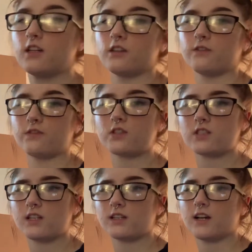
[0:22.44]
The first
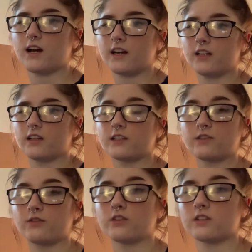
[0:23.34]
thing that I like to
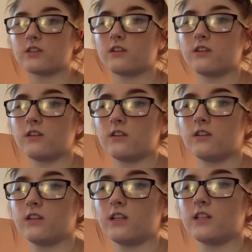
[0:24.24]
focus on
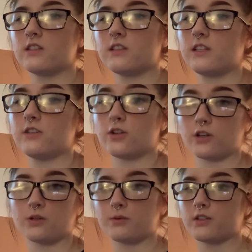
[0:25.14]
is the
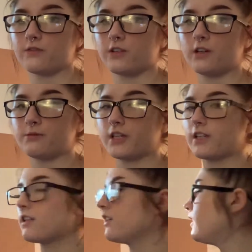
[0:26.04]
darker parts of an object.